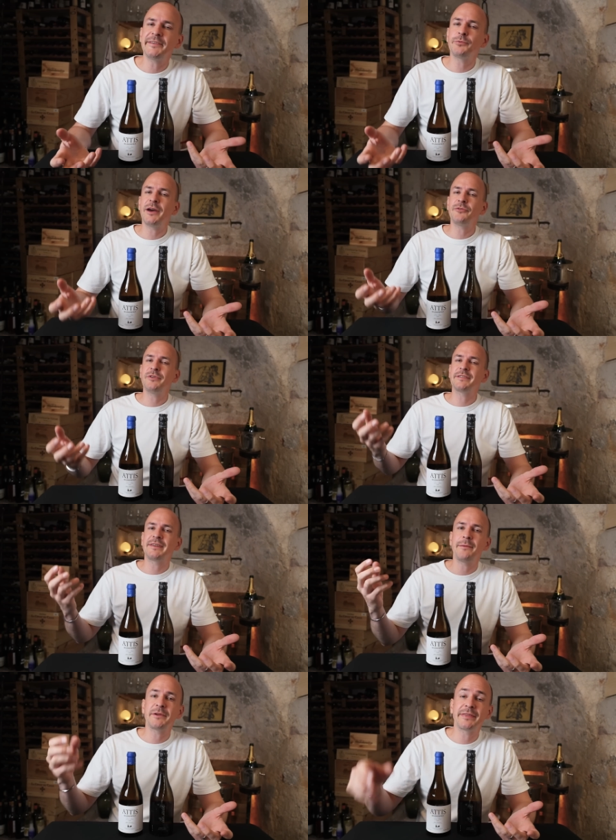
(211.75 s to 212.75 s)
Attis winery is
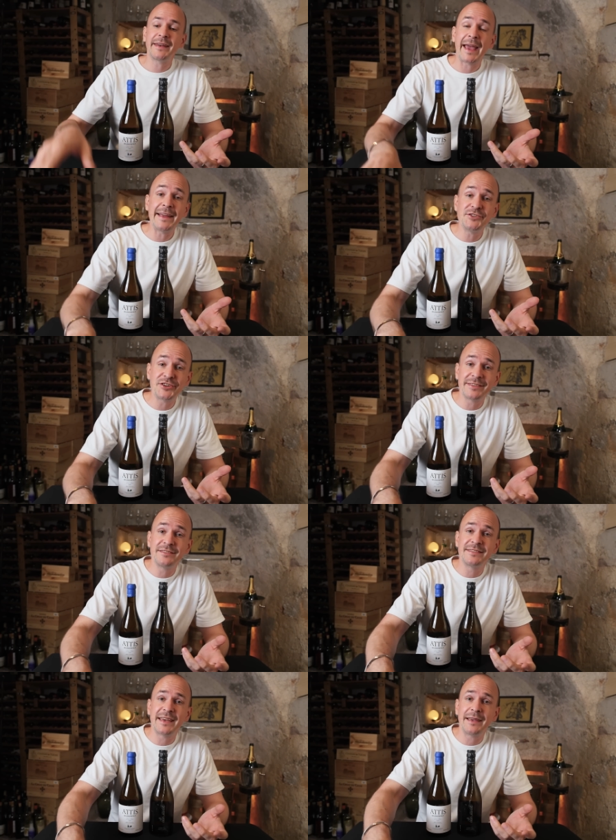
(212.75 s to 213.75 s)
claiming that aging
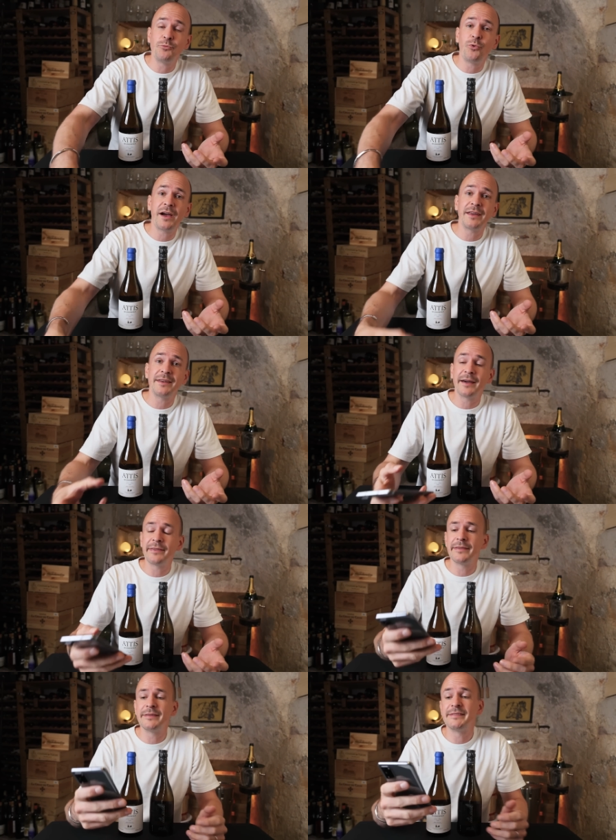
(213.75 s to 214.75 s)
the same wine
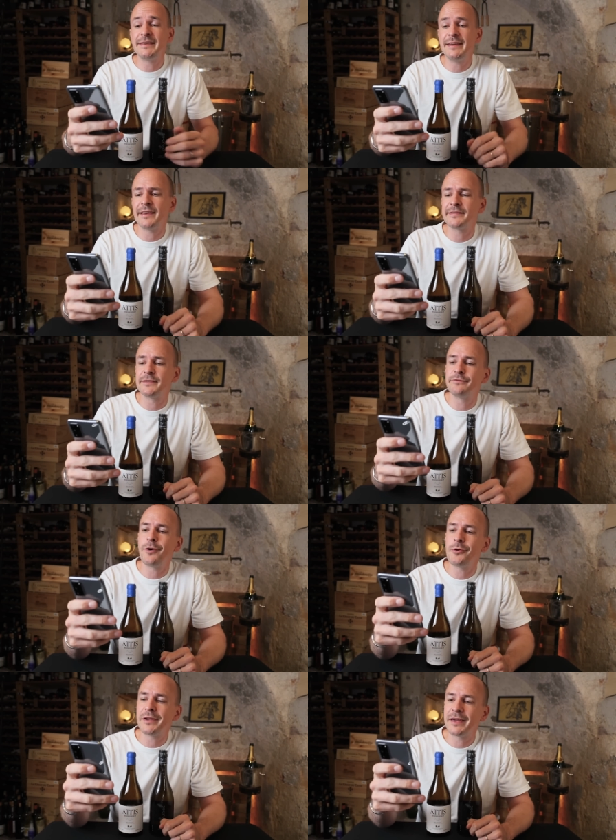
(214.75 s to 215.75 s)
under the sea has the
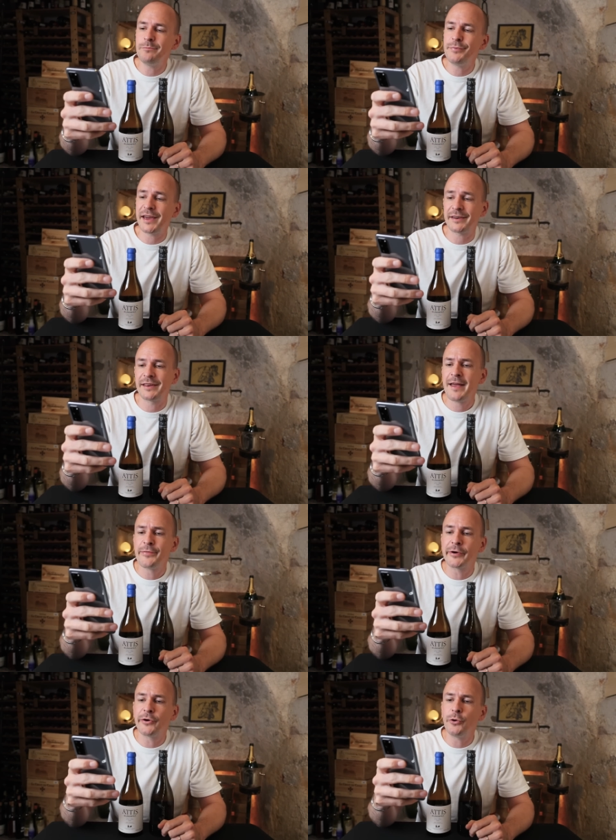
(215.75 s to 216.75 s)
following impact.
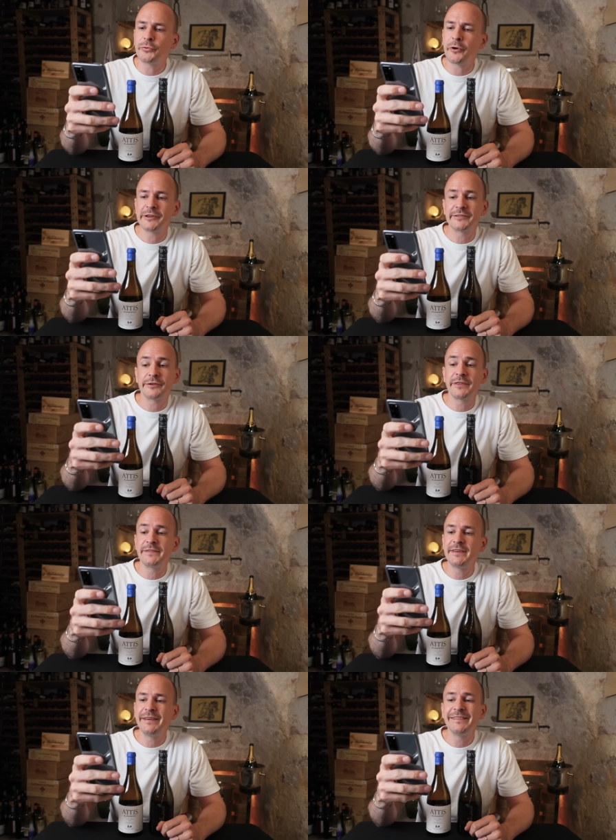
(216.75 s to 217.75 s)
The cold waters of the
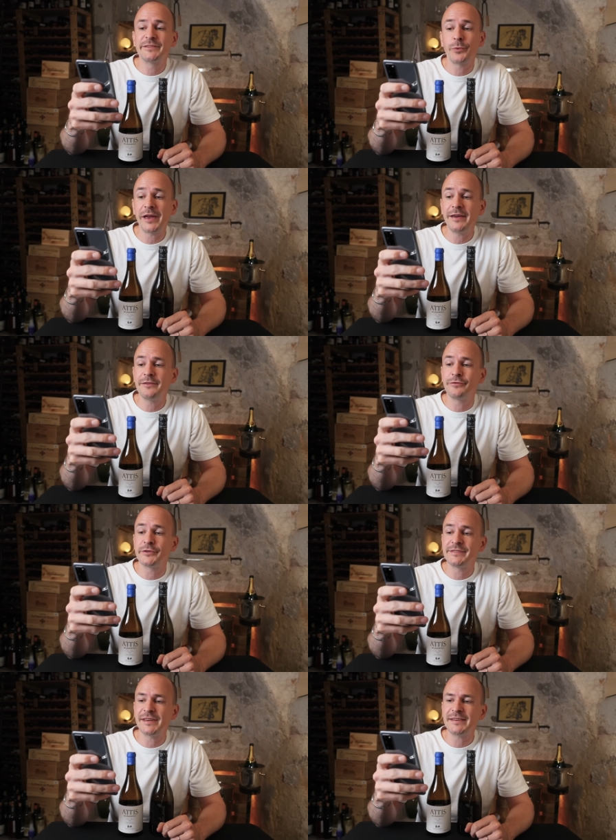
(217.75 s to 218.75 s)
sea sway it
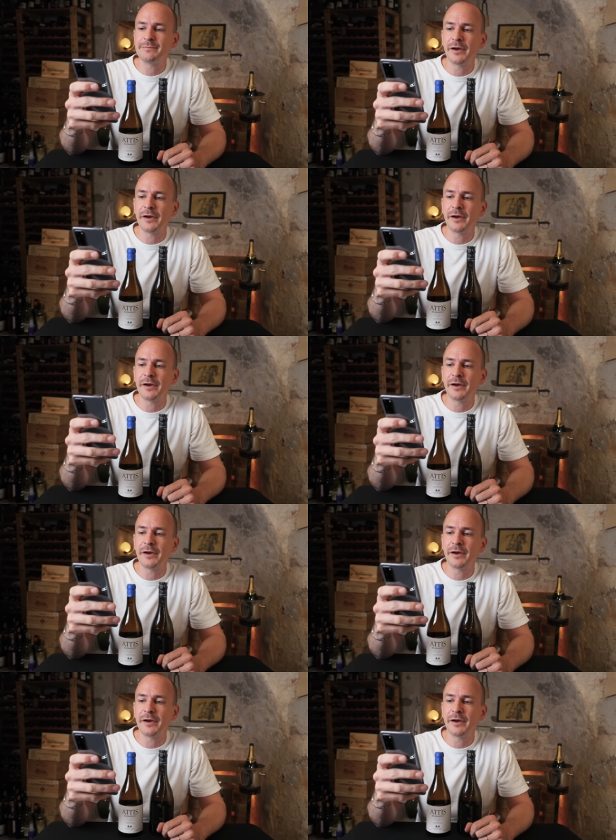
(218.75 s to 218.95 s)
for 6